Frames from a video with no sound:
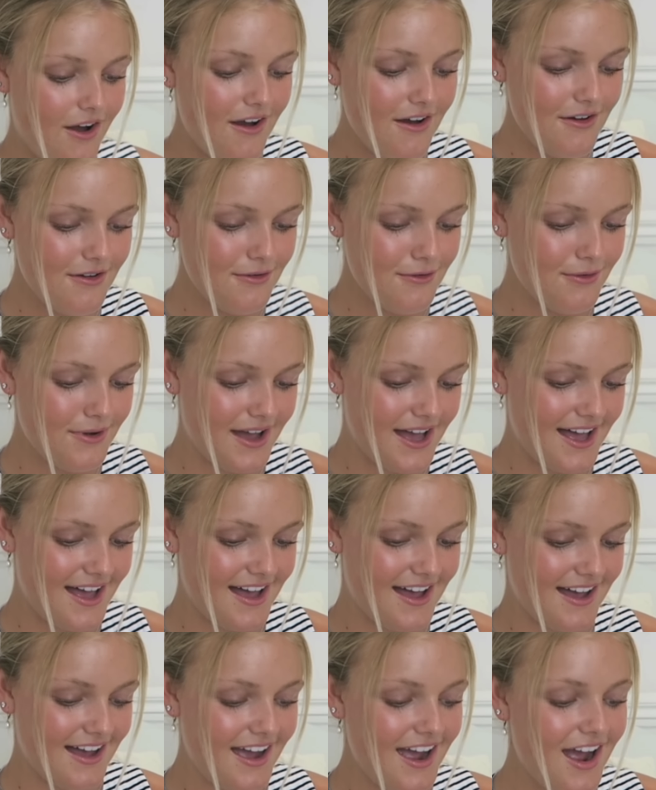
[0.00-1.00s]

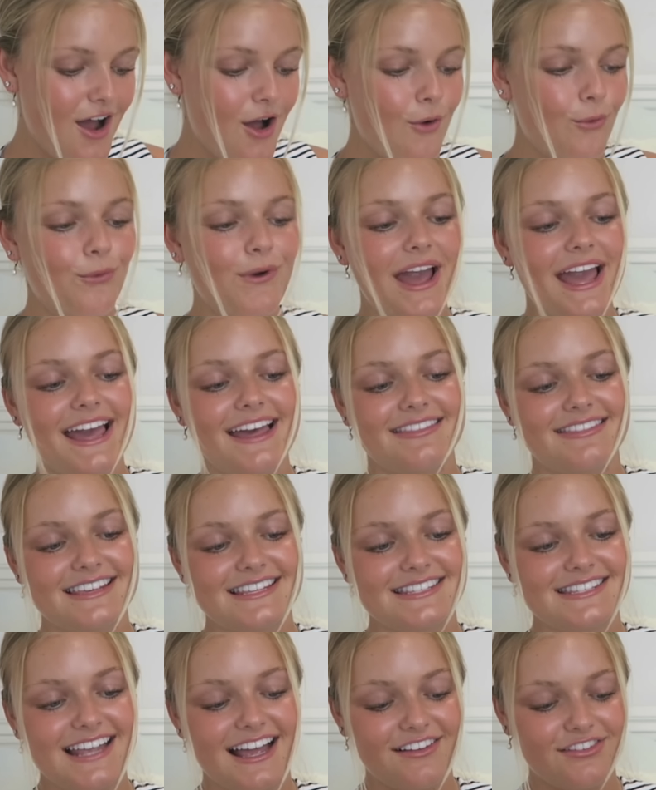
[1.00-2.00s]
Oh, wait,
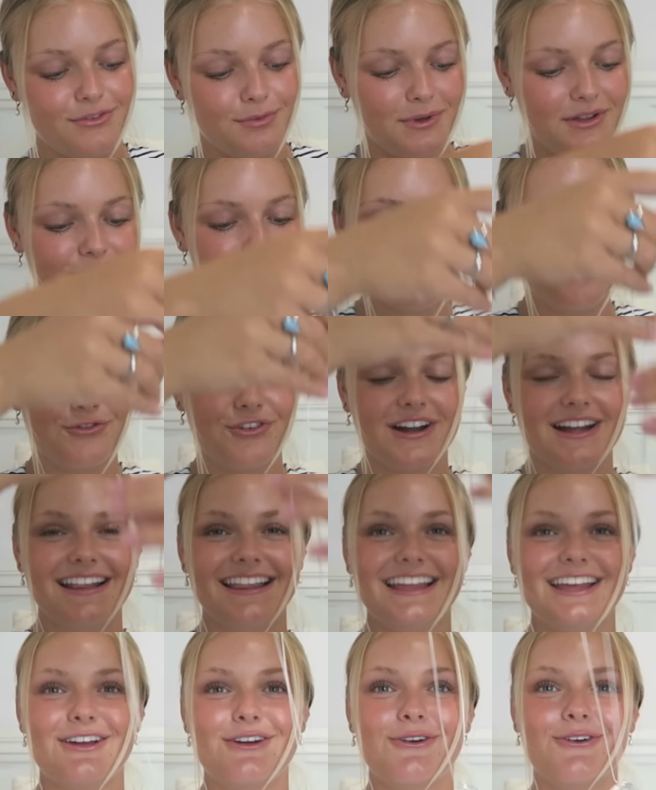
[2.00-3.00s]
this next one's
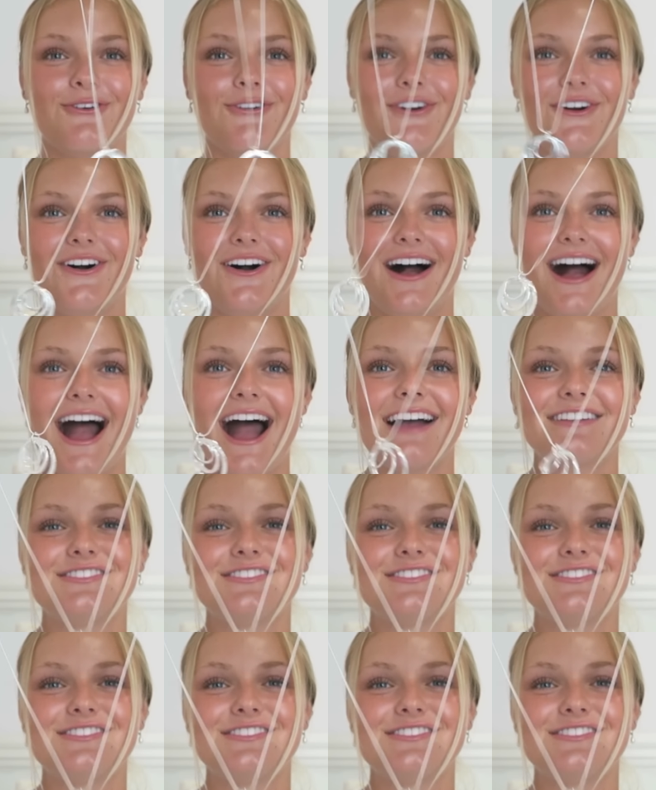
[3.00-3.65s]
really cool.